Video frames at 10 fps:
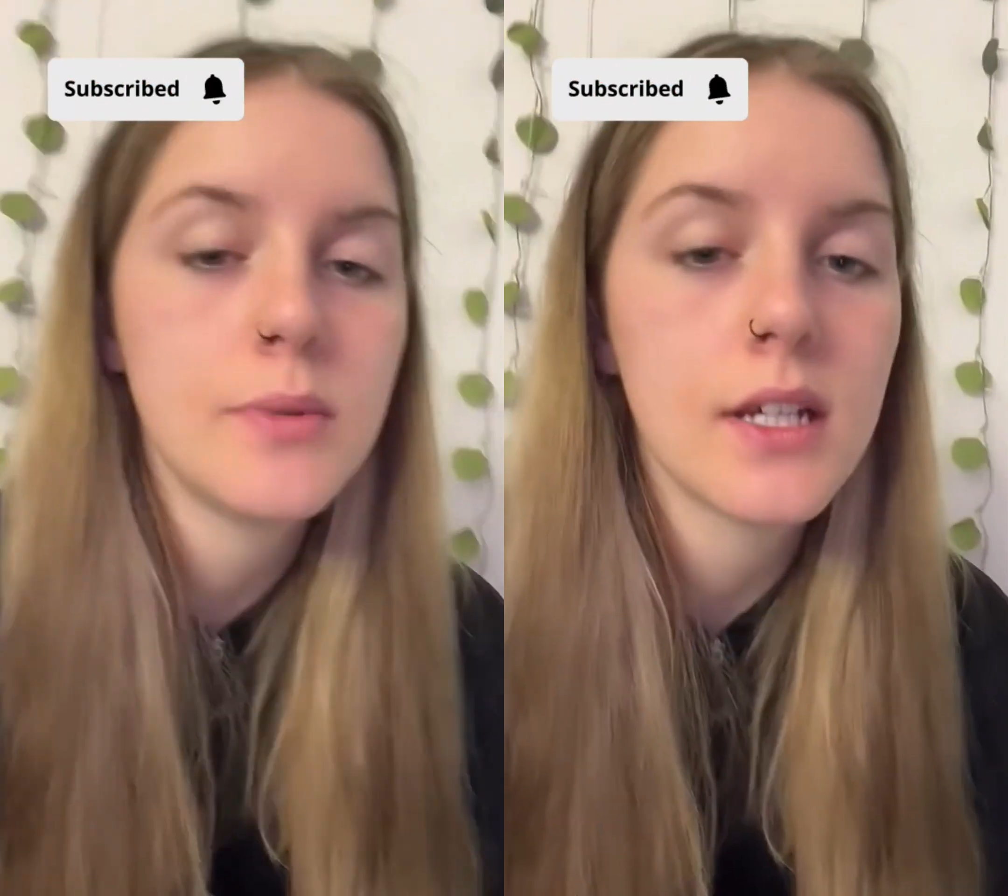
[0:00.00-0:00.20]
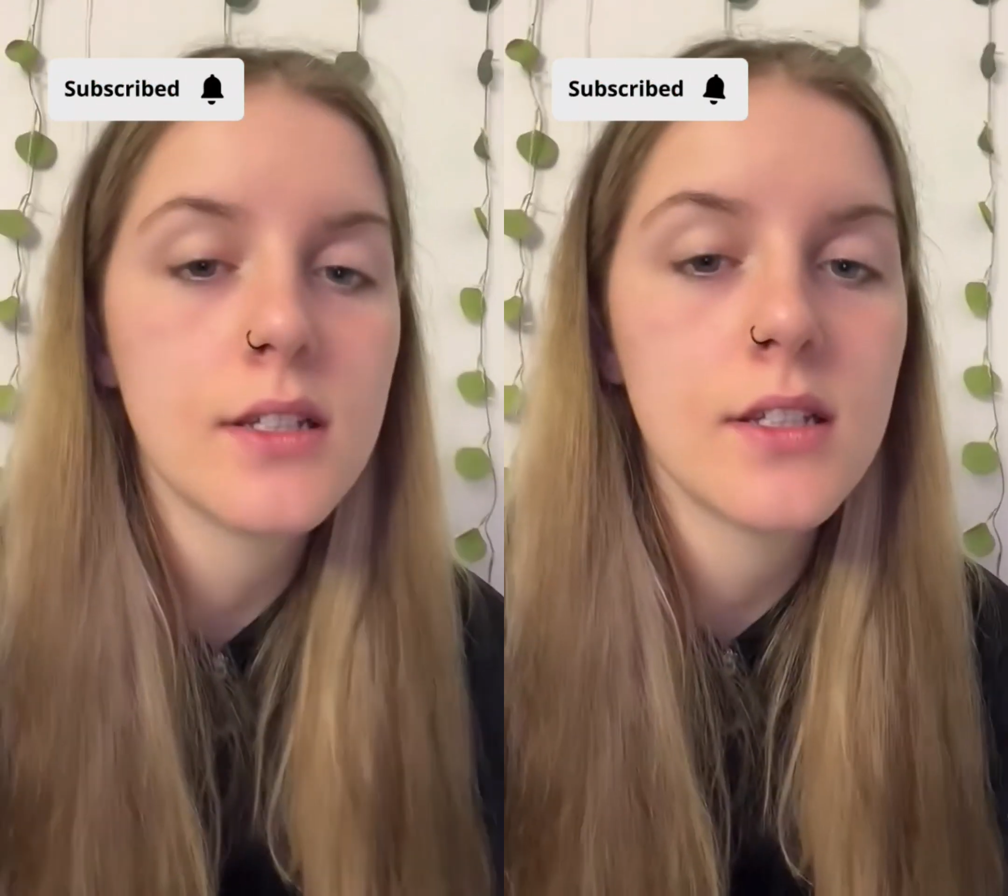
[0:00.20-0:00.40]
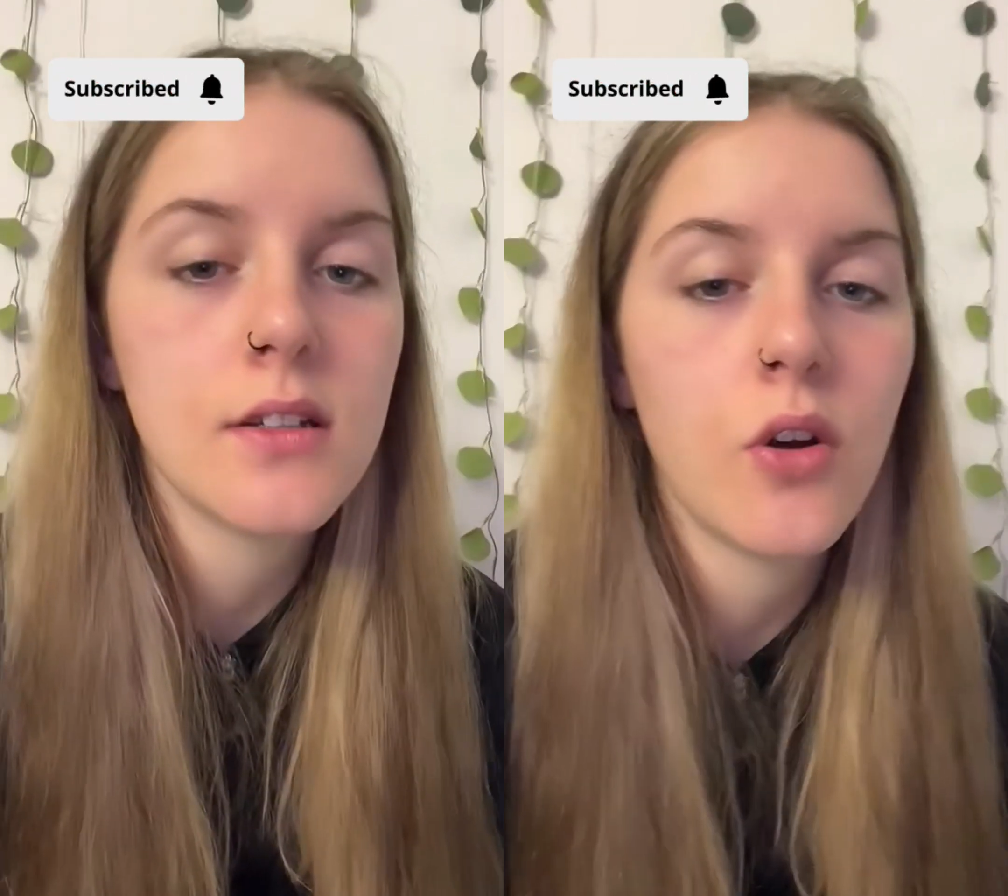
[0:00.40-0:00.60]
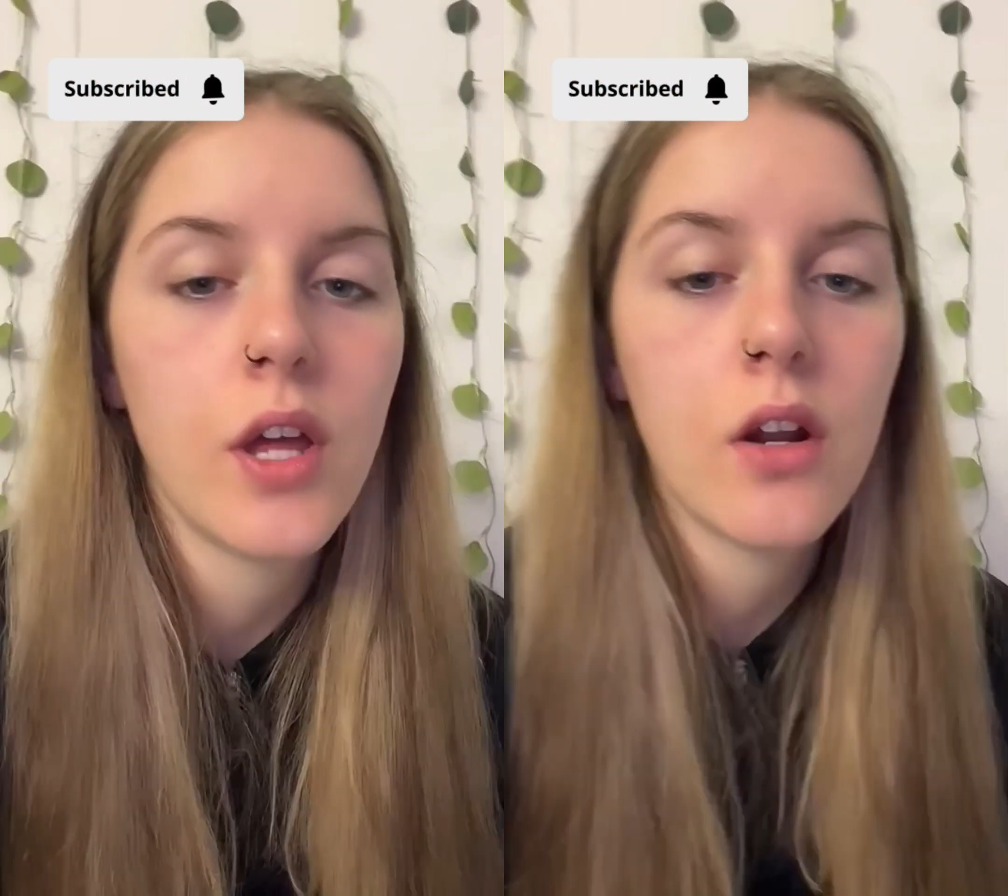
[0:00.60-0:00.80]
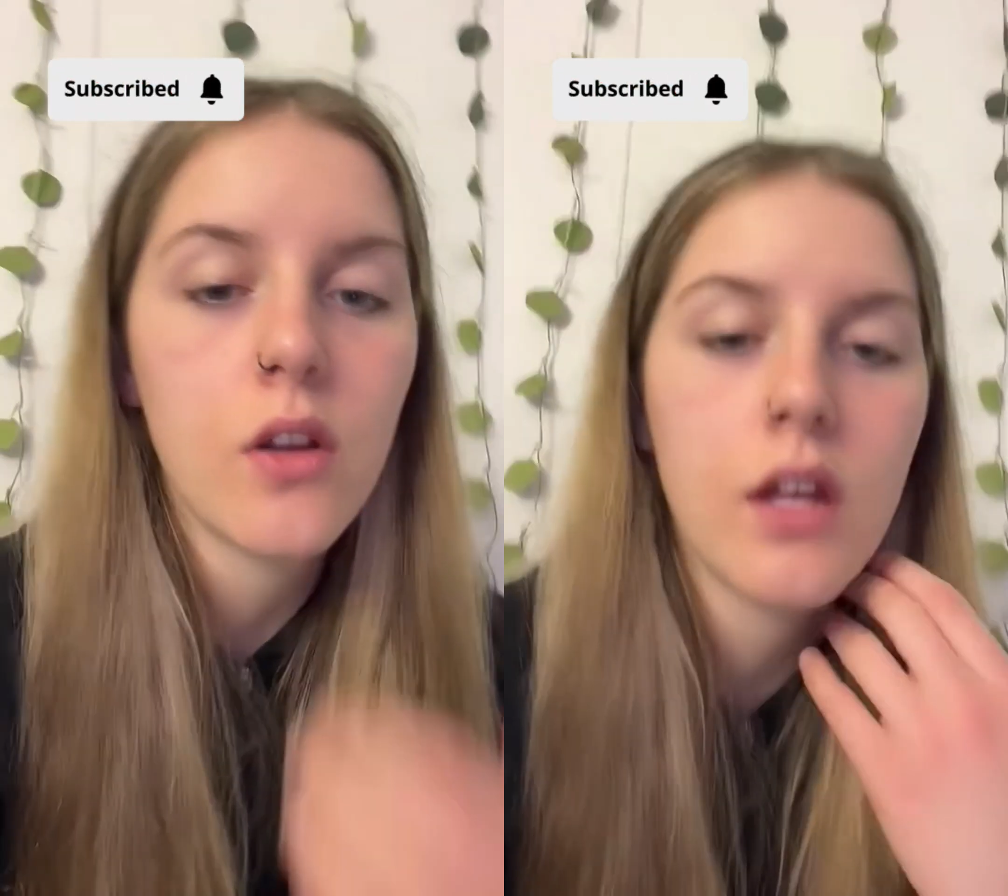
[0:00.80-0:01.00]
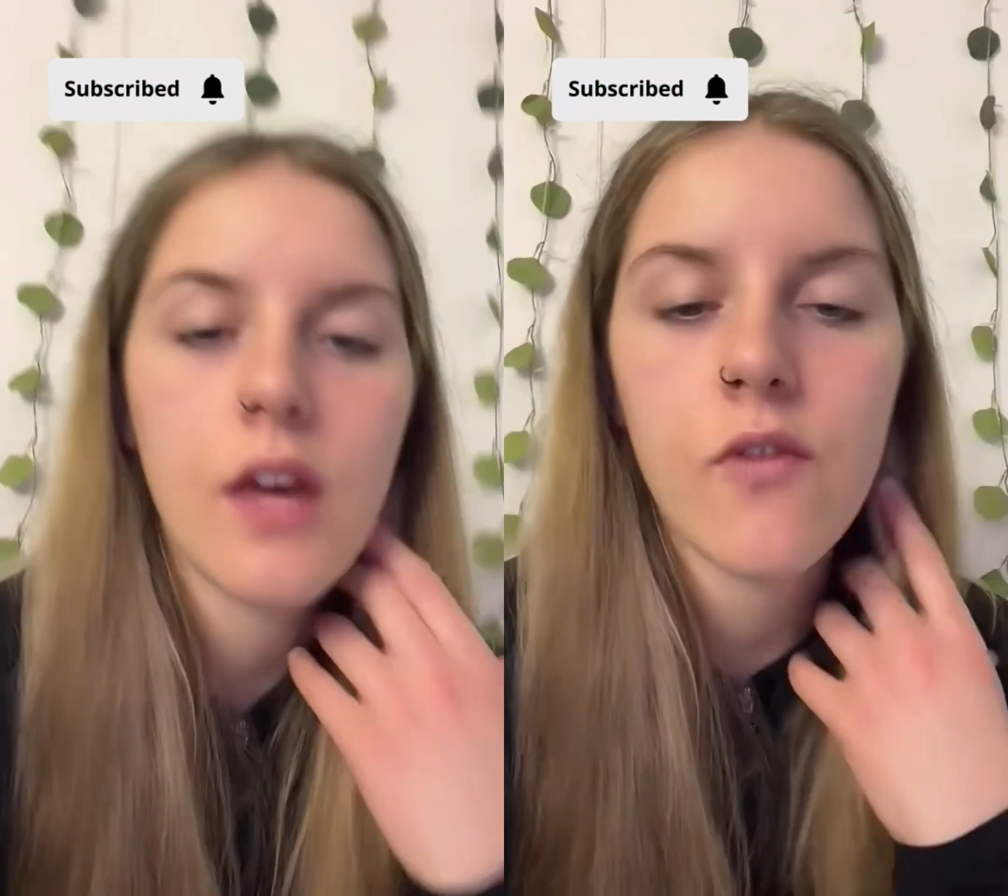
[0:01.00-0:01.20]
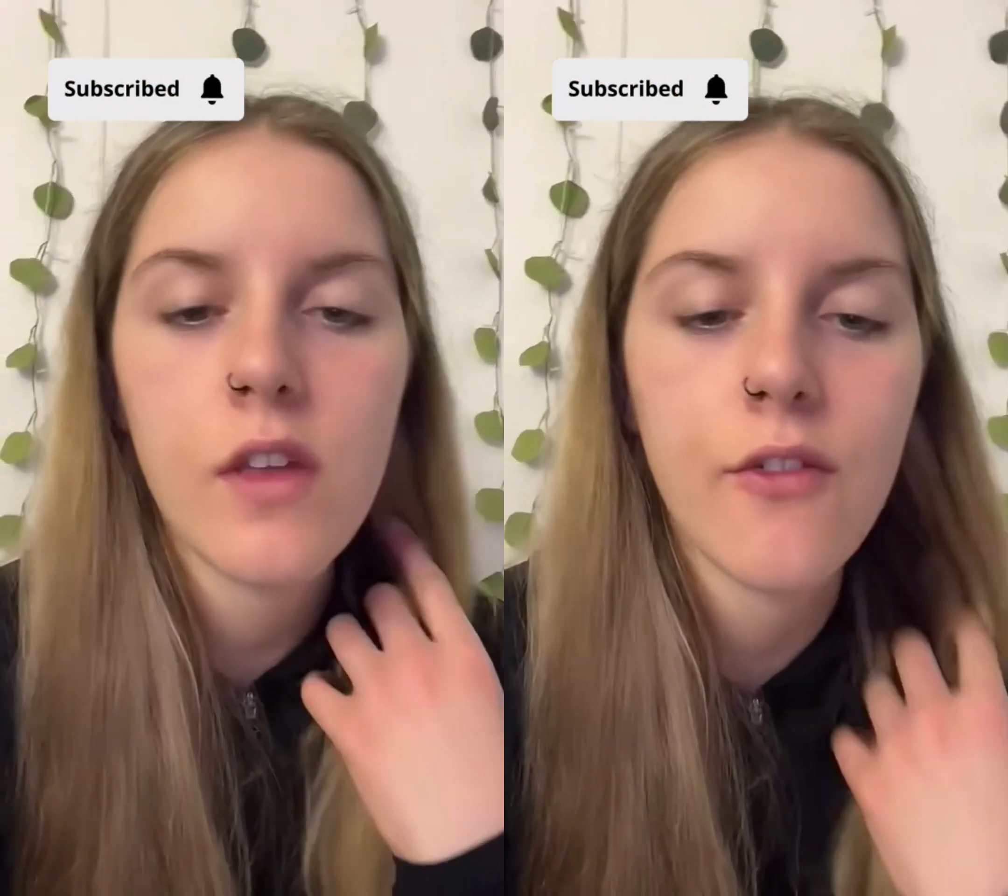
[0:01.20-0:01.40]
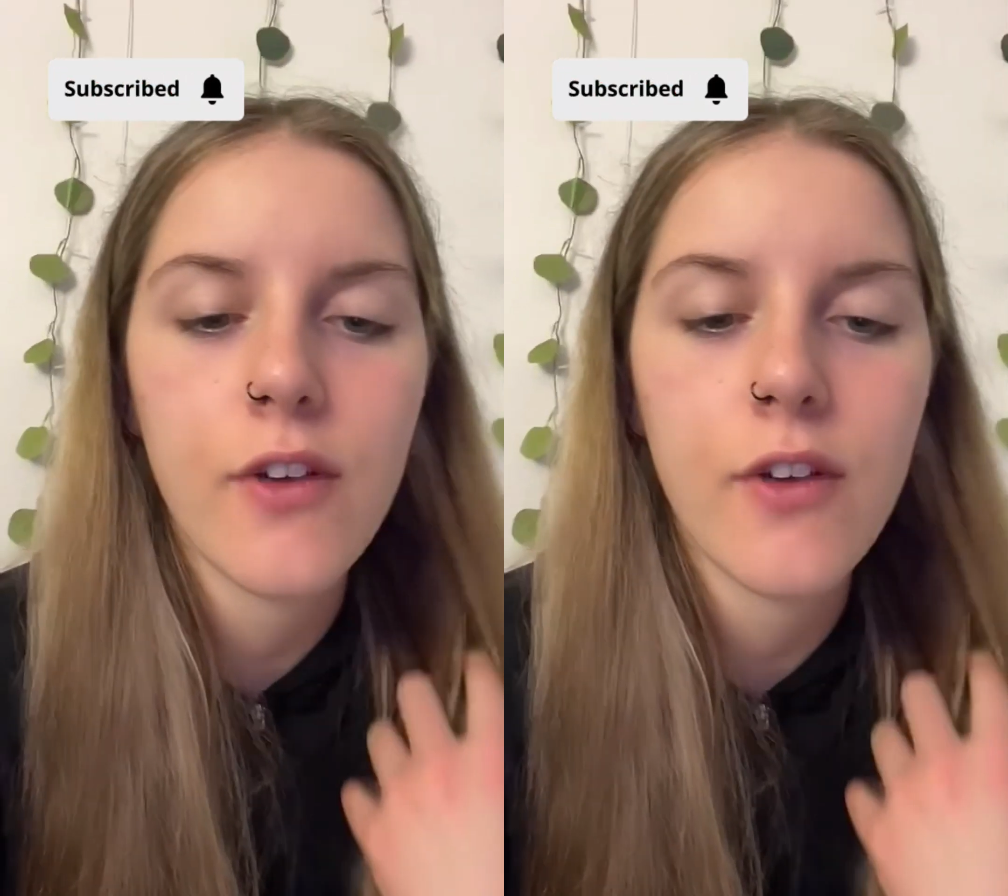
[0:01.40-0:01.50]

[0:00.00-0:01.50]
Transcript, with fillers: just because it'll, it'll give